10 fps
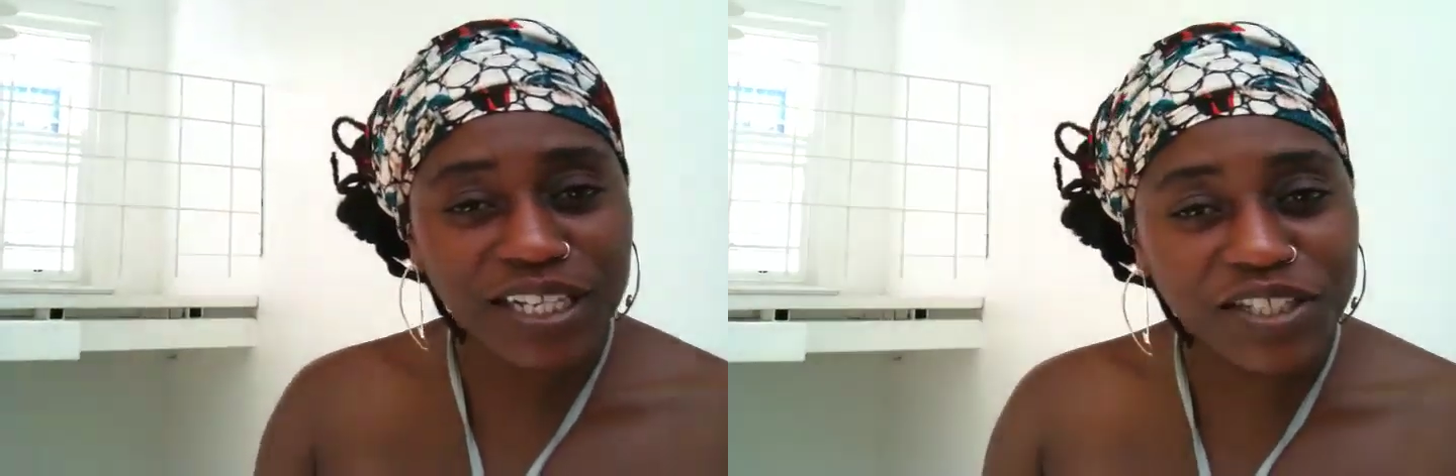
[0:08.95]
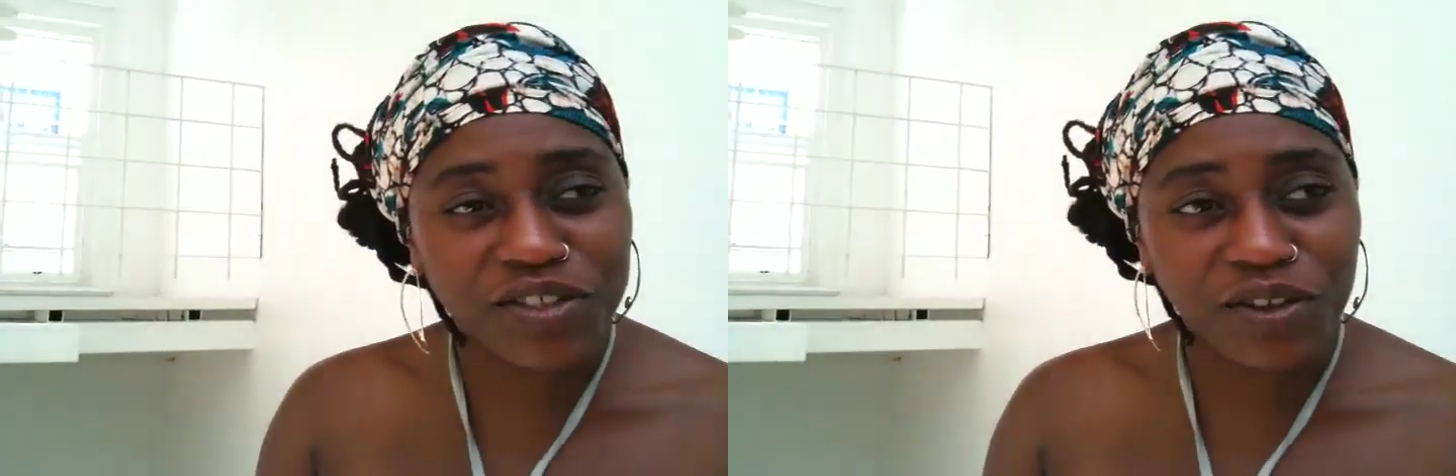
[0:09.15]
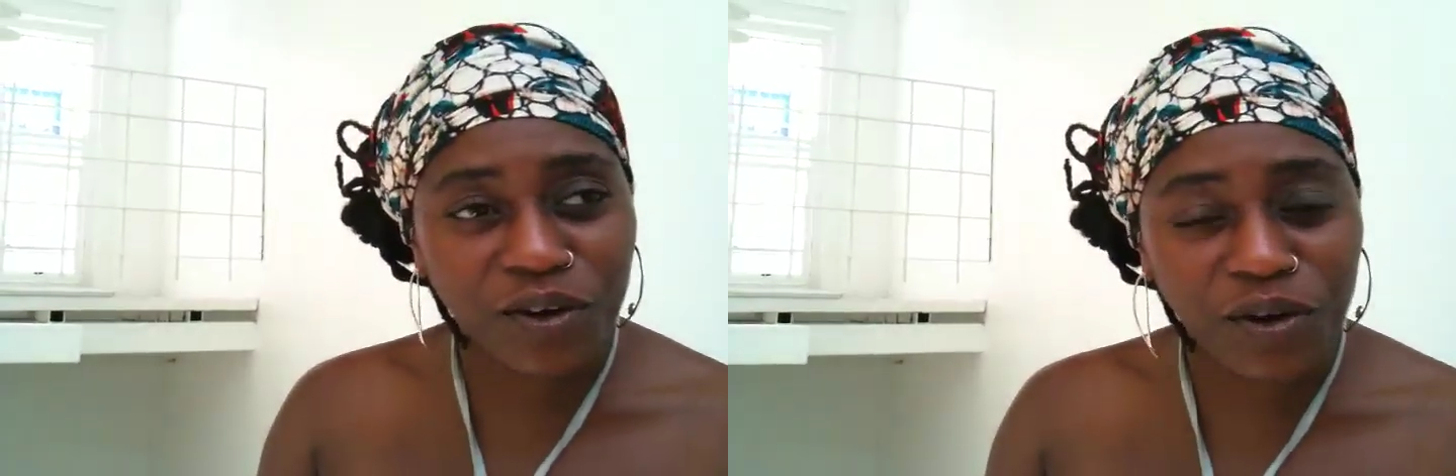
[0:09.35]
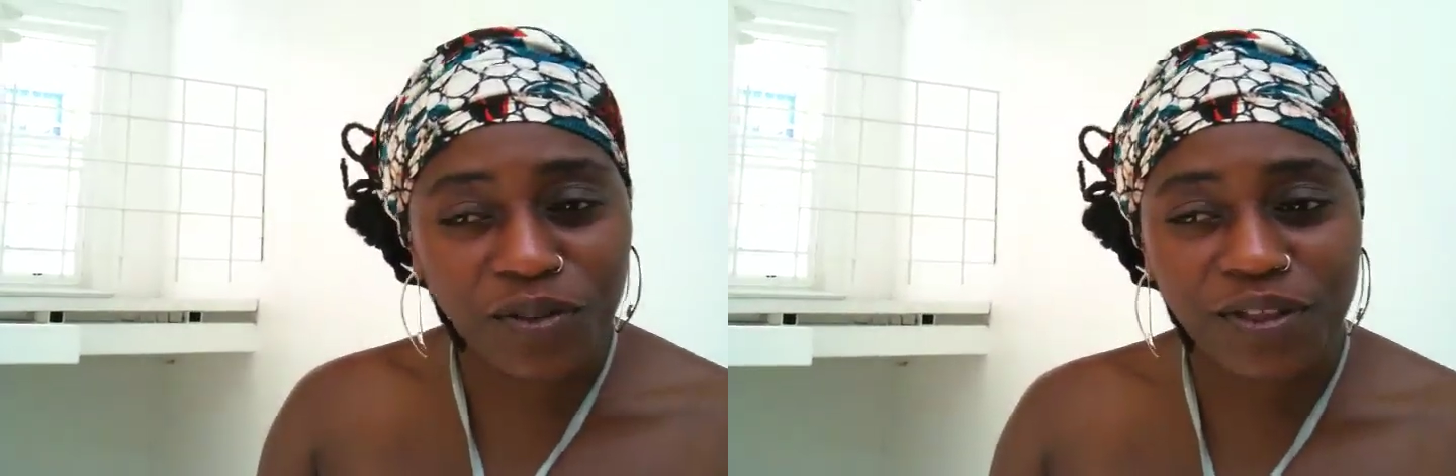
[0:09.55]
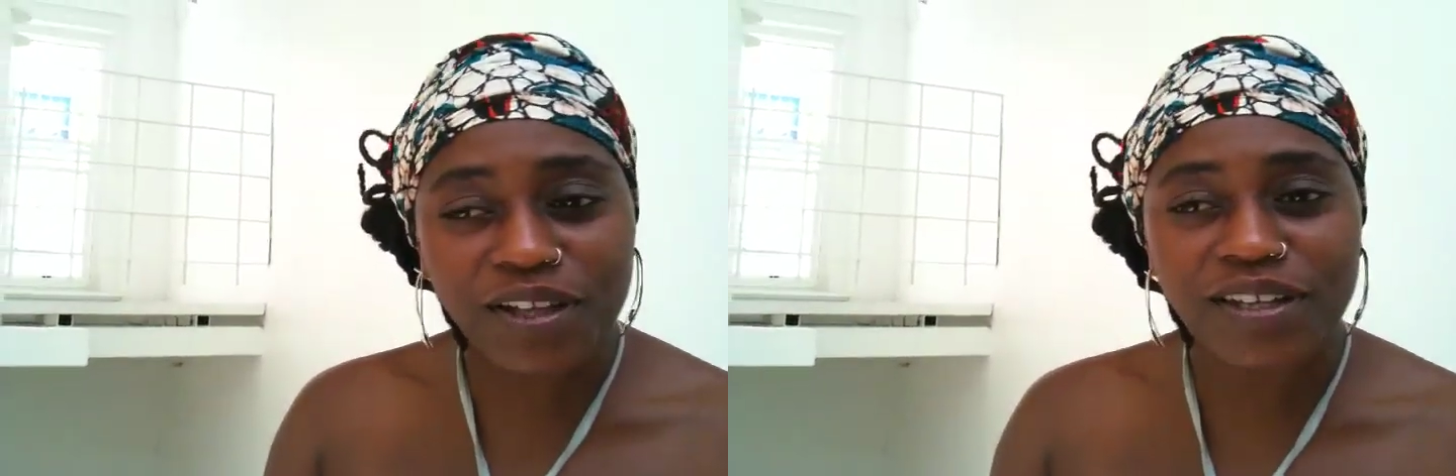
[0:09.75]
Leeds Young
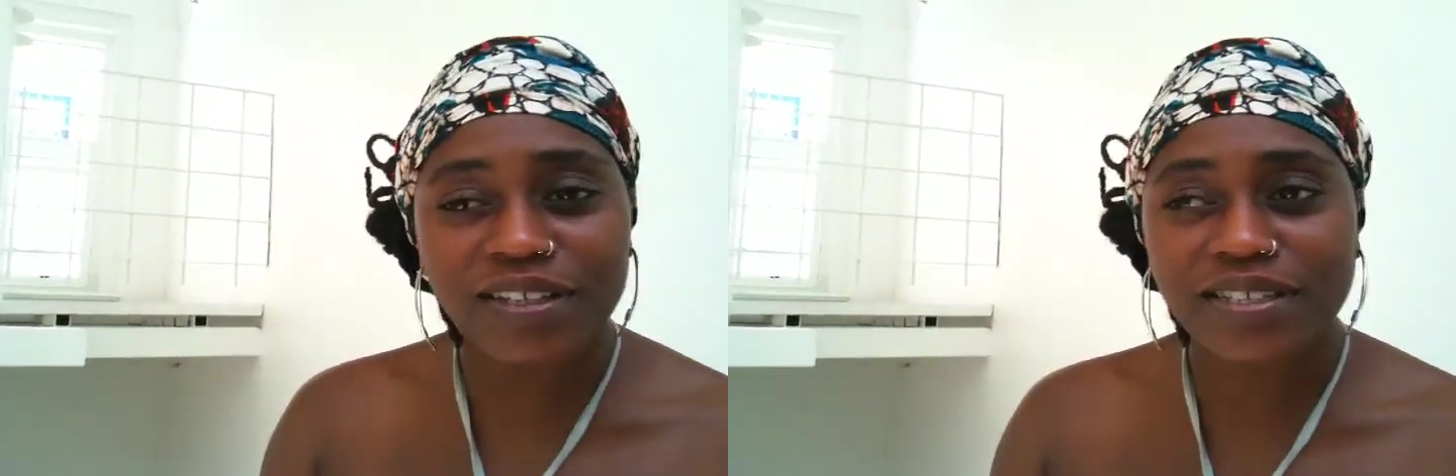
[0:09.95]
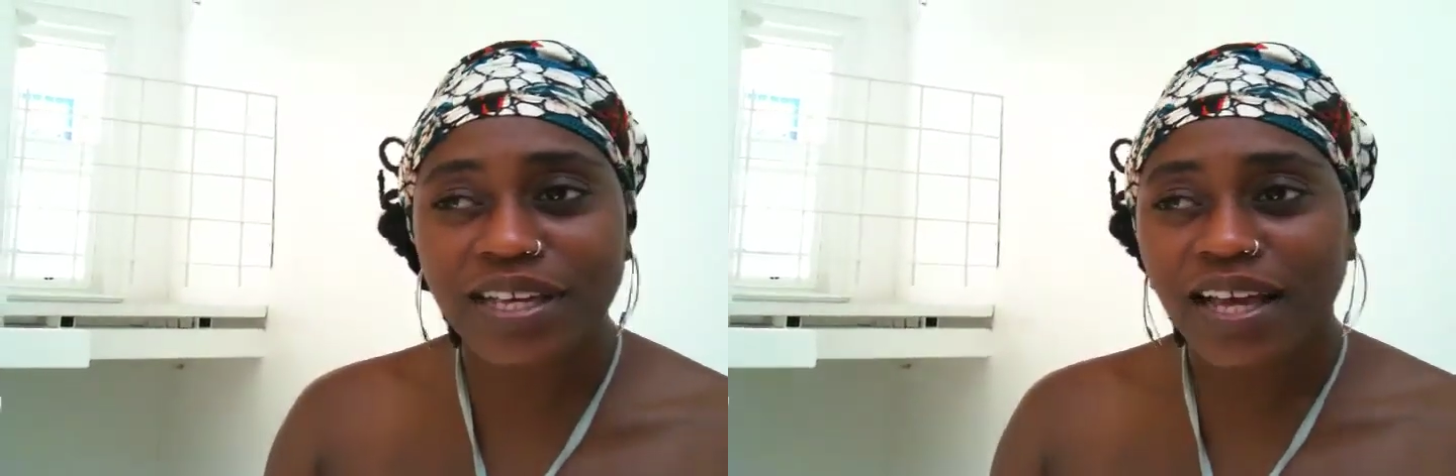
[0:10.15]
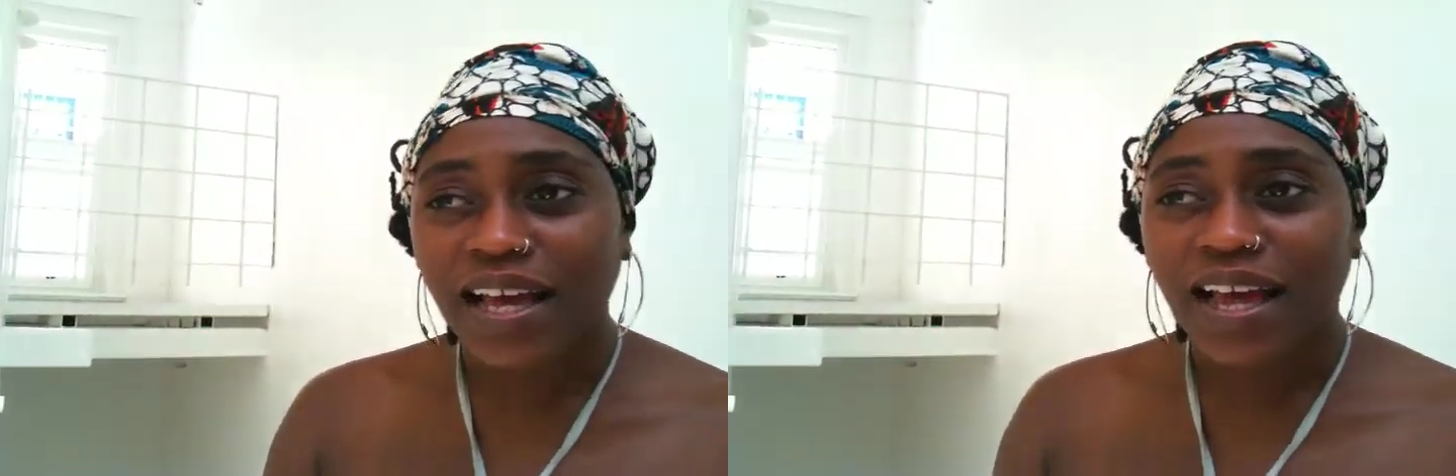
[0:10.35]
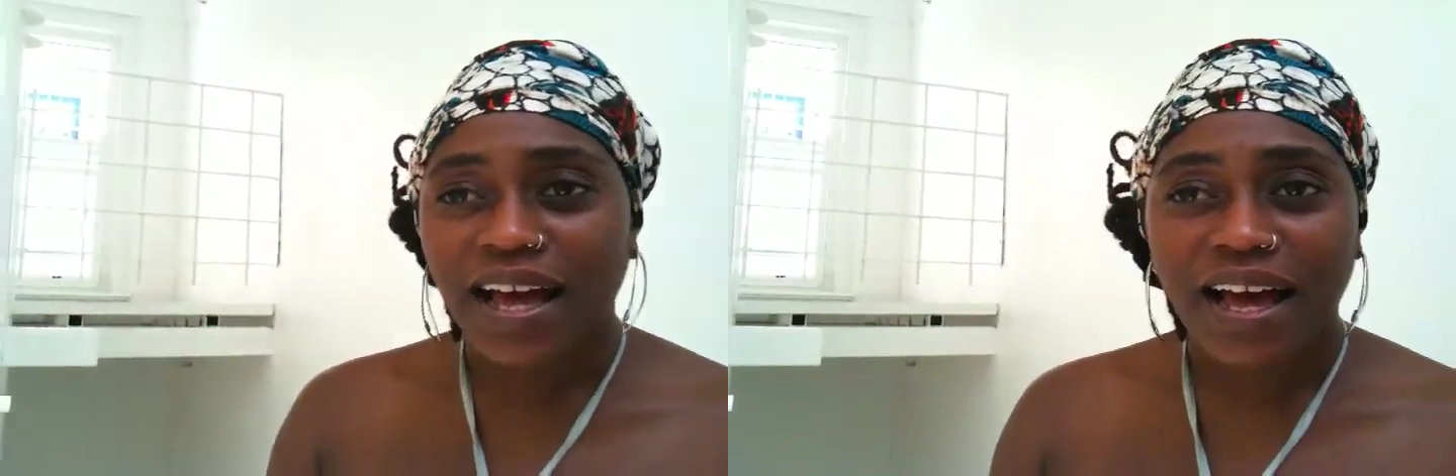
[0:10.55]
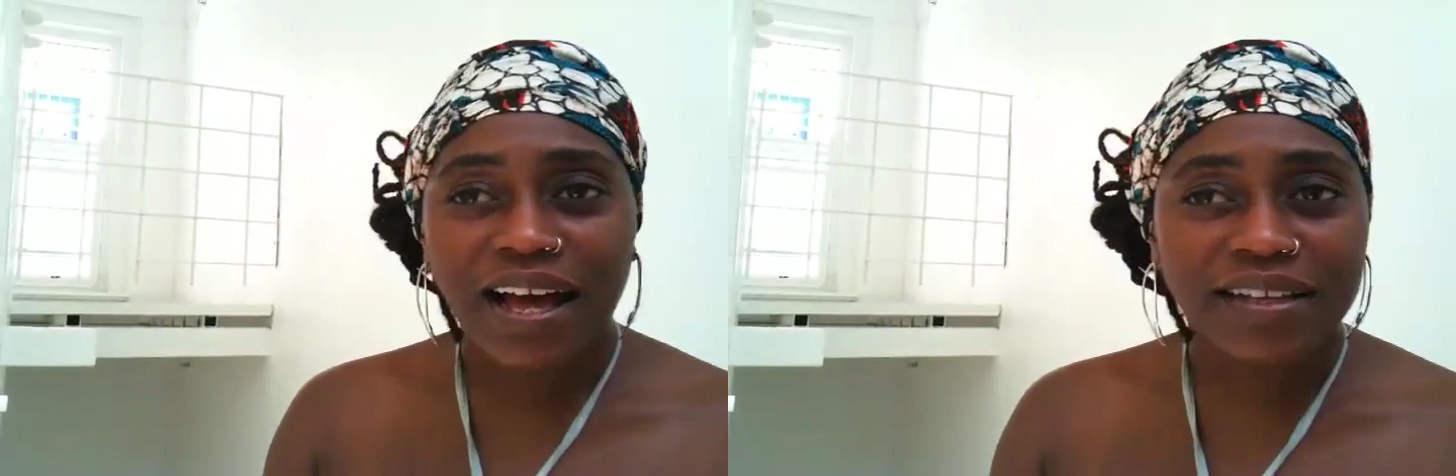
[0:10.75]
Authors,
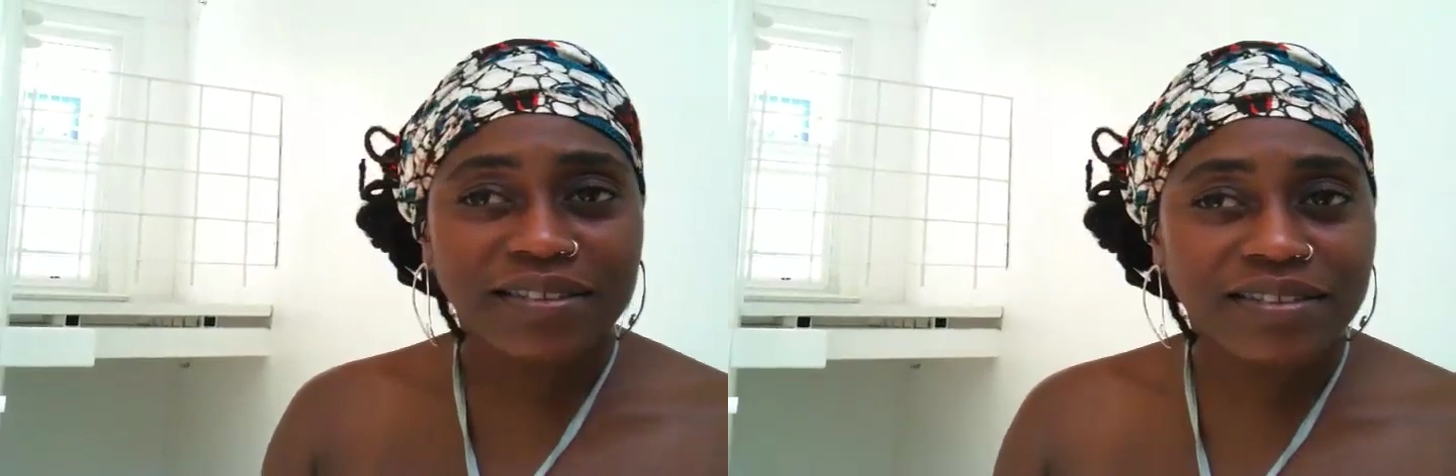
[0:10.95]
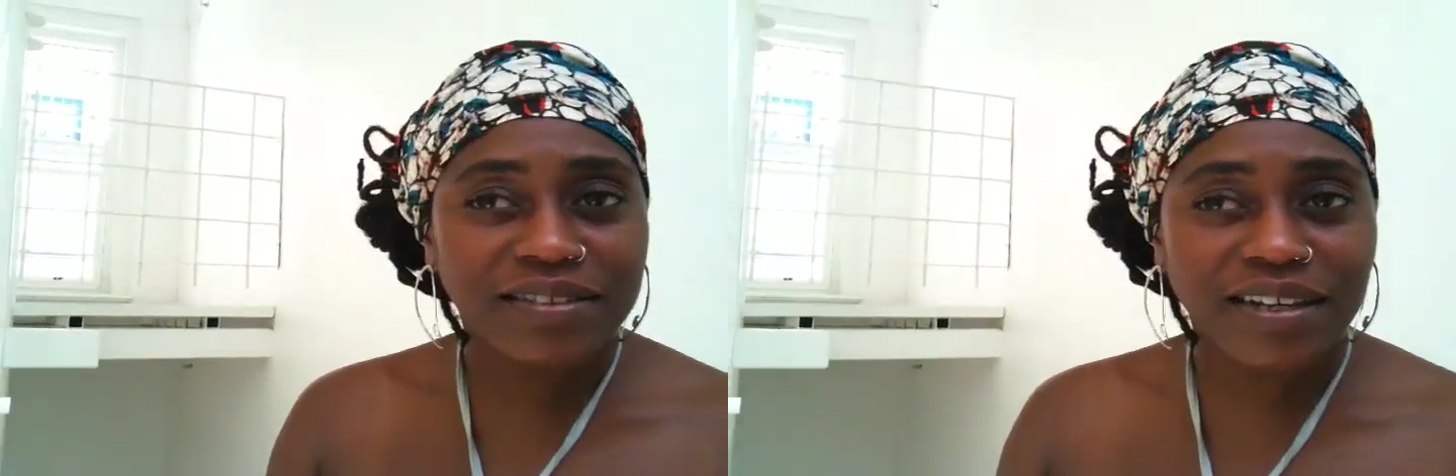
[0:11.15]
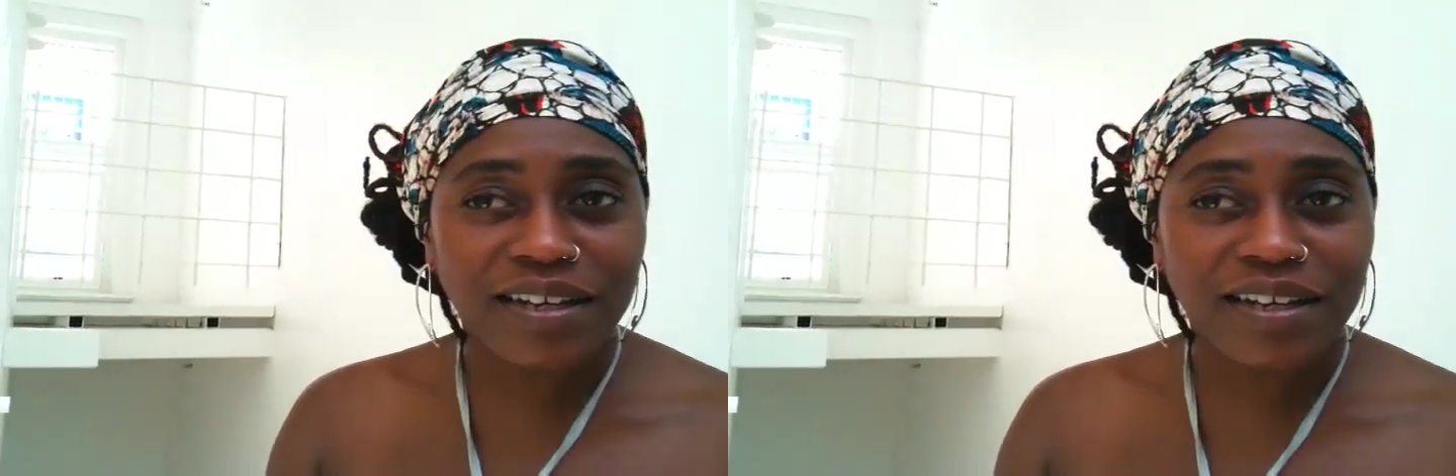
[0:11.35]
and